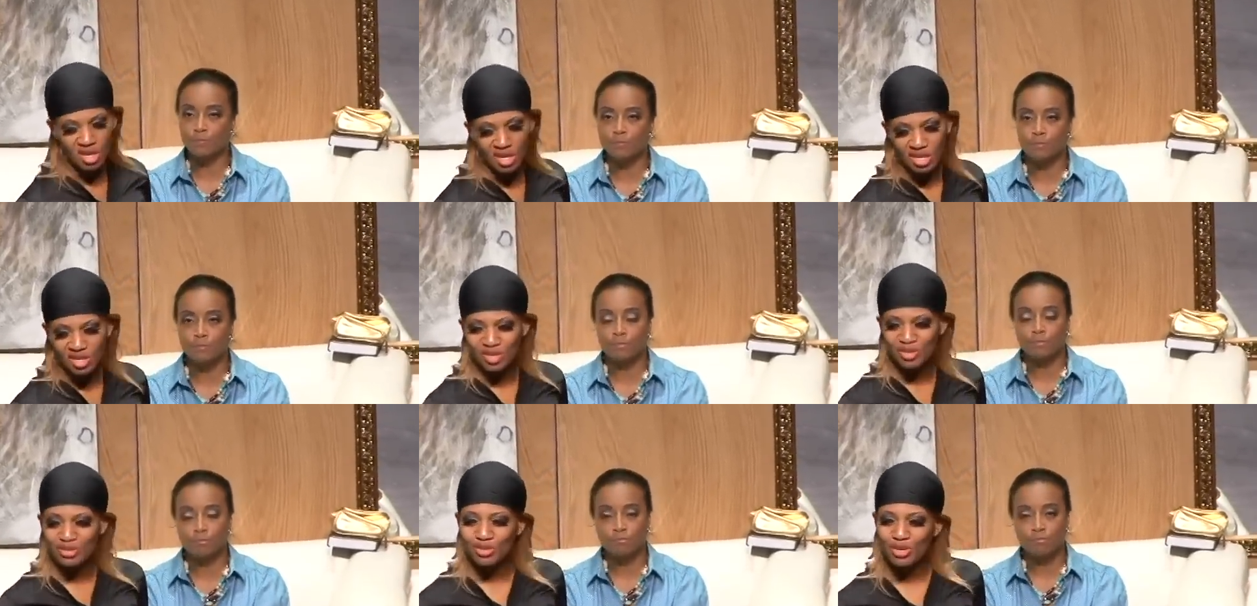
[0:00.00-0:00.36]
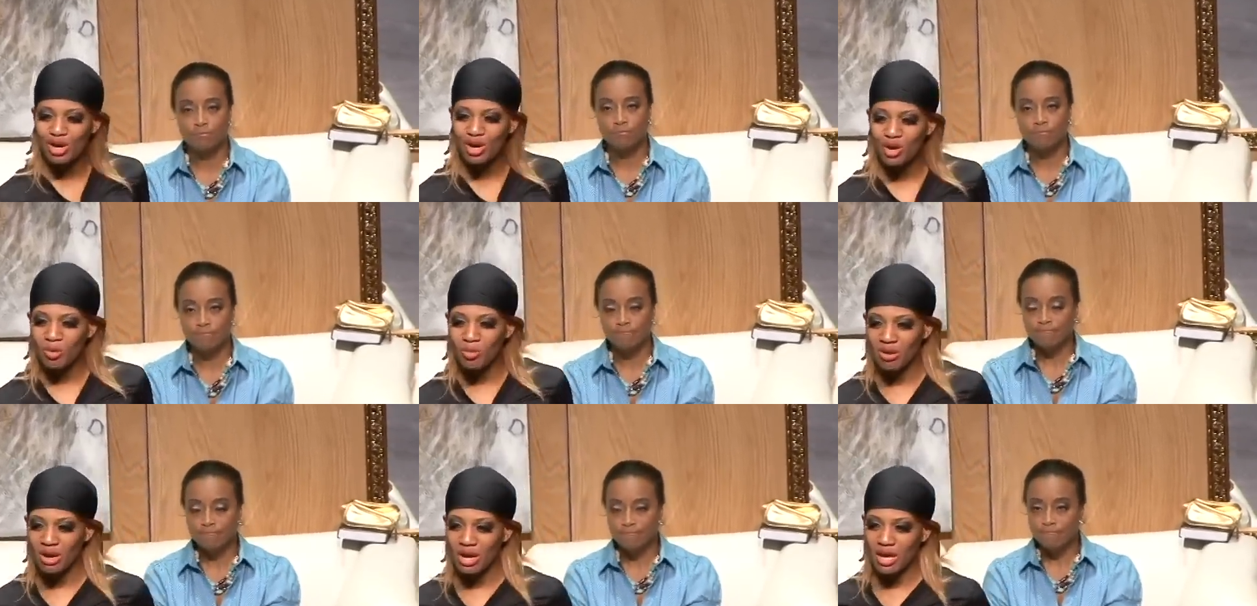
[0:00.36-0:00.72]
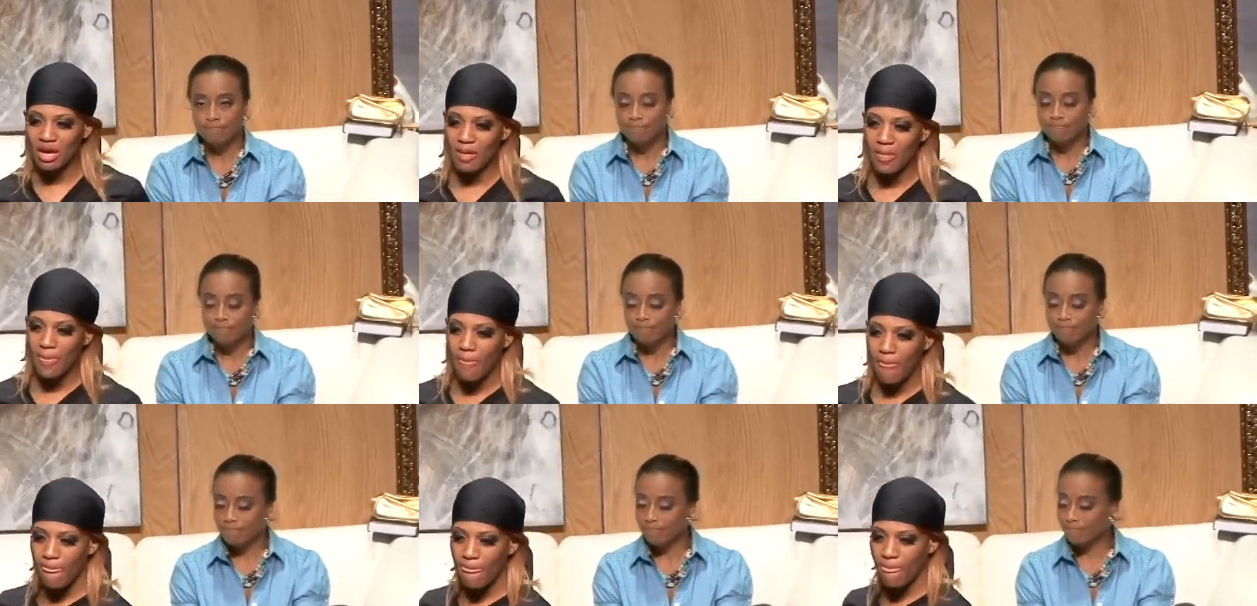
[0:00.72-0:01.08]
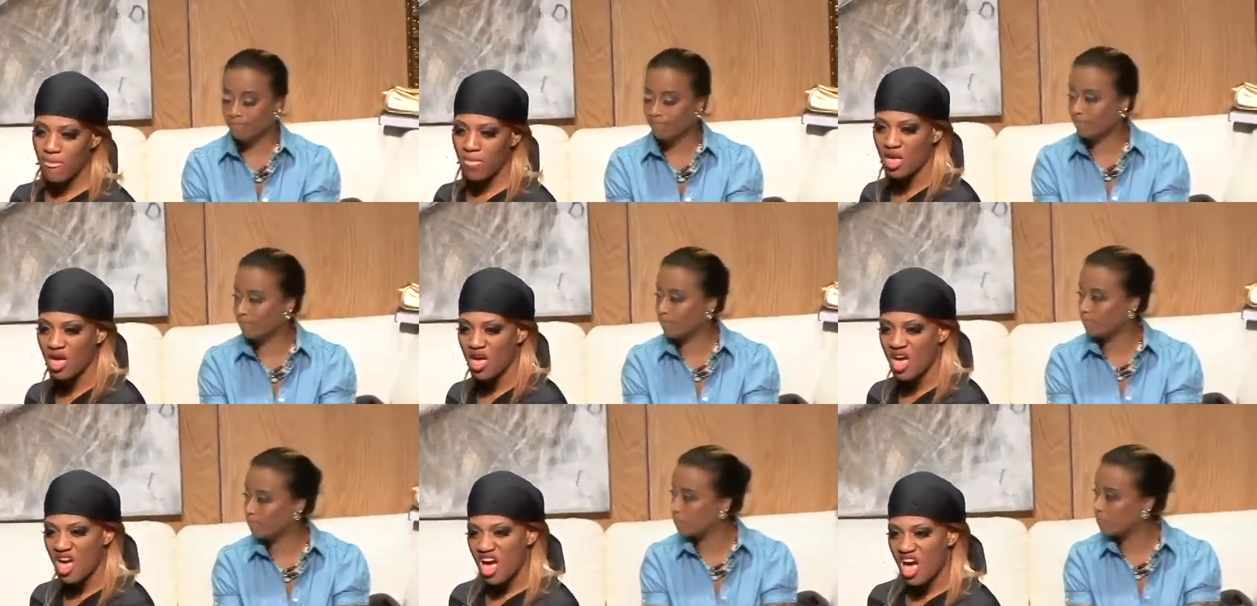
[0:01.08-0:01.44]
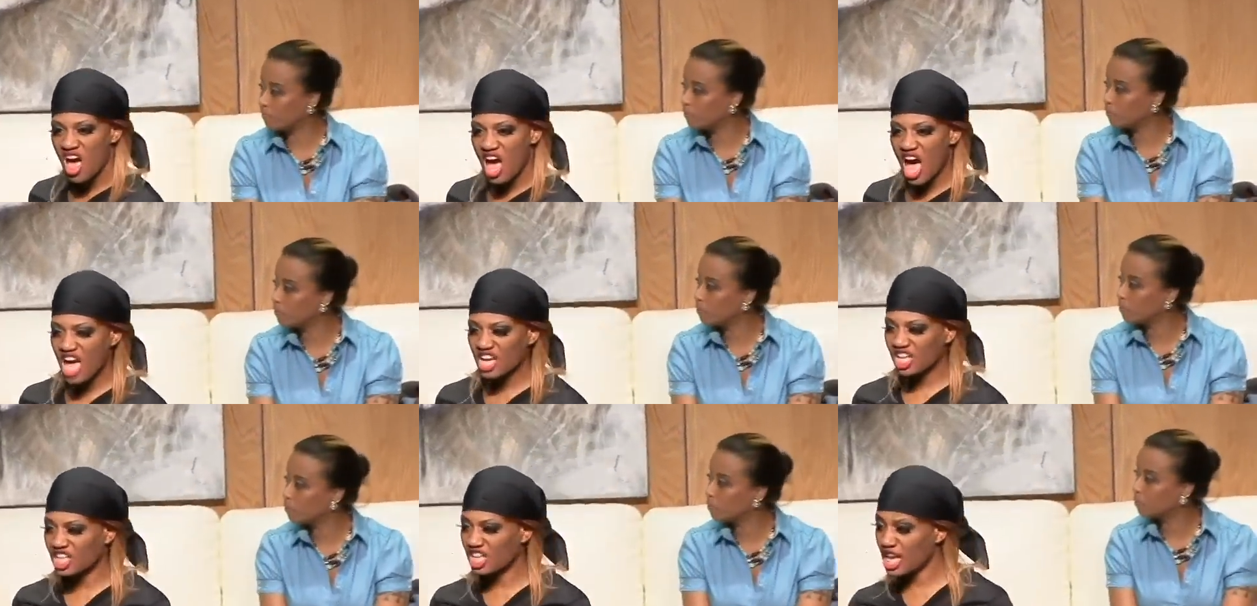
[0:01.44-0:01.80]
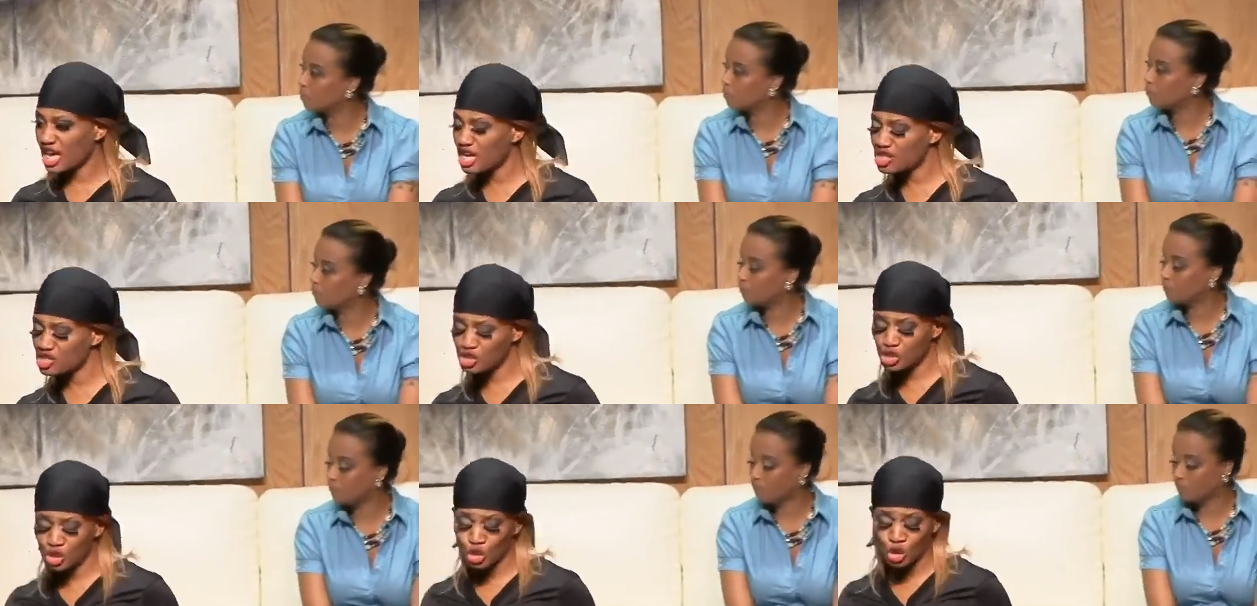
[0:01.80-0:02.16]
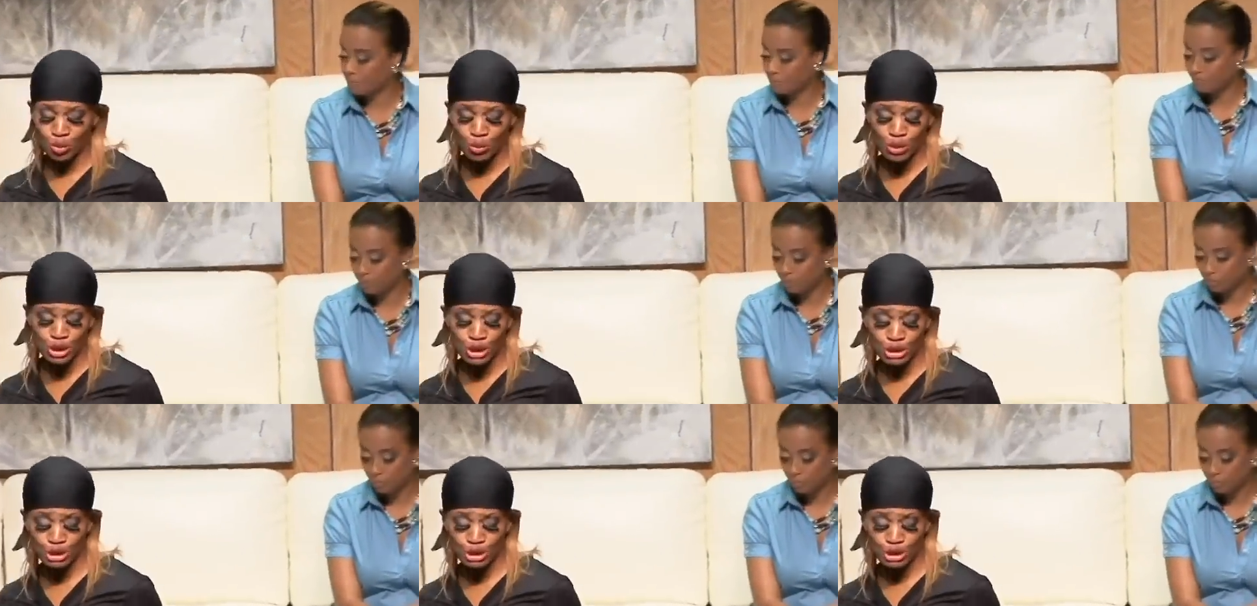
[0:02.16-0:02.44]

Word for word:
Speaker 1: you know what? I guess you would